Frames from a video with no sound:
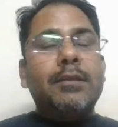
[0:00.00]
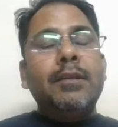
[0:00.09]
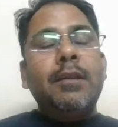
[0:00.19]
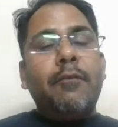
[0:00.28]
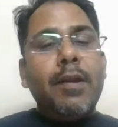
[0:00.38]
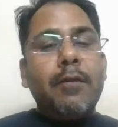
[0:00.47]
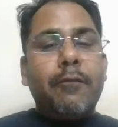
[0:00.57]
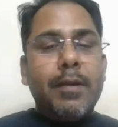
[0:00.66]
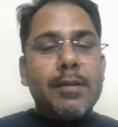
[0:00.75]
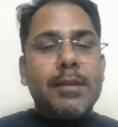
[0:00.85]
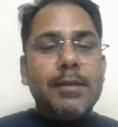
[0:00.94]
different
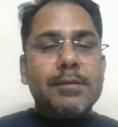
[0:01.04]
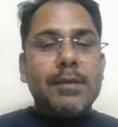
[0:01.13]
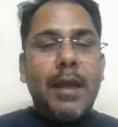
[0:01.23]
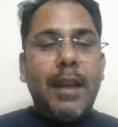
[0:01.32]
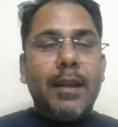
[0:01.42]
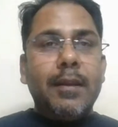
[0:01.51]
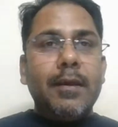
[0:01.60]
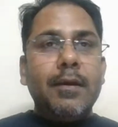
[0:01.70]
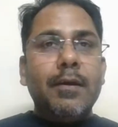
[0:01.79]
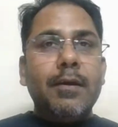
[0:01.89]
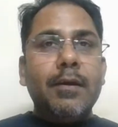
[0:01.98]
things and
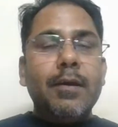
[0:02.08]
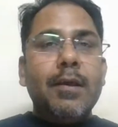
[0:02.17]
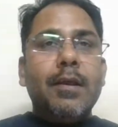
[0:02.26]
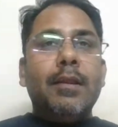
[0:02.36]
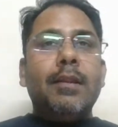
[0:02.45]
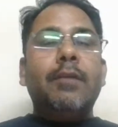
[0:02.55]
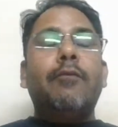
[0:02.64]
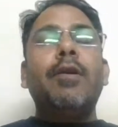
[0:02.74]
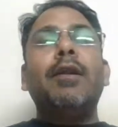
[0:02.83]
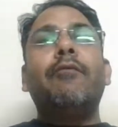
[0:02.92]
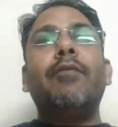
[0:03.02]

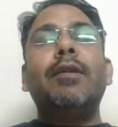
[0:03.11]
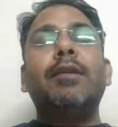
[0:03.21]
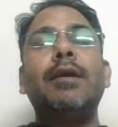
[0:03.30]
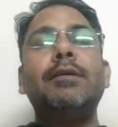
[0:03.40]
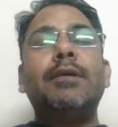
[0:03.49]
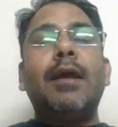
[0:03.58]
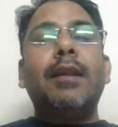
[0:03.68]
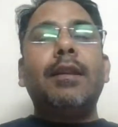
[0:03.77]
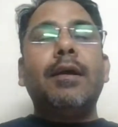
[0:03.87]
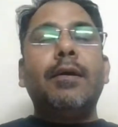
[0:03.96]
different things, and